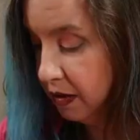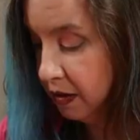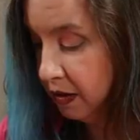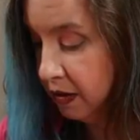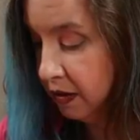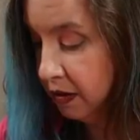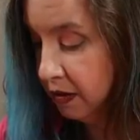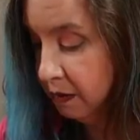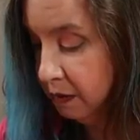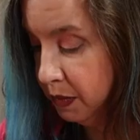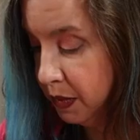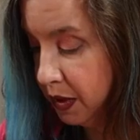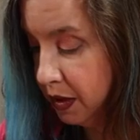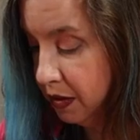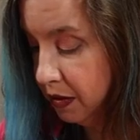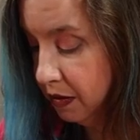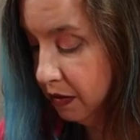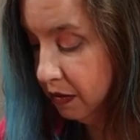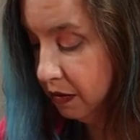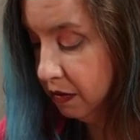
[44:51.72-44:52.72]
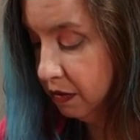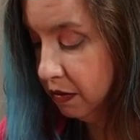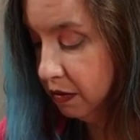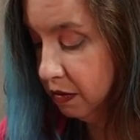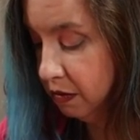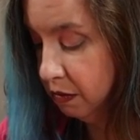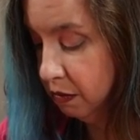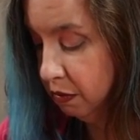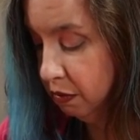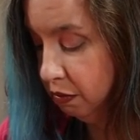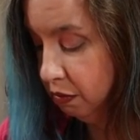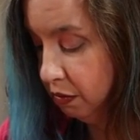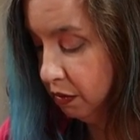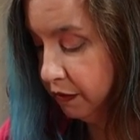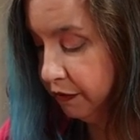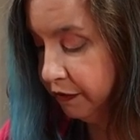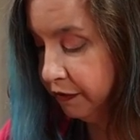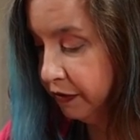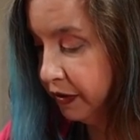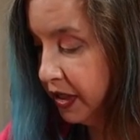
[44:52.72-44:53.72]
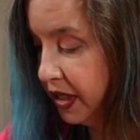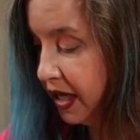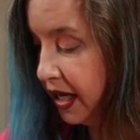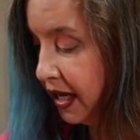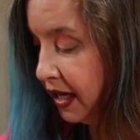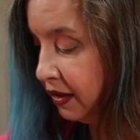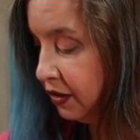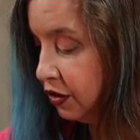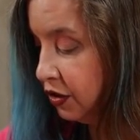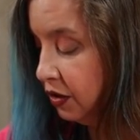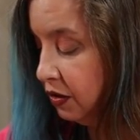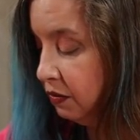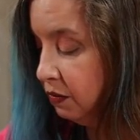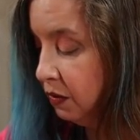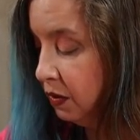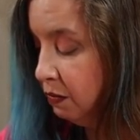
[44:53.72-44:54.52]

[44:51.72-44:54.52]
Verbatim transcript: Um, free action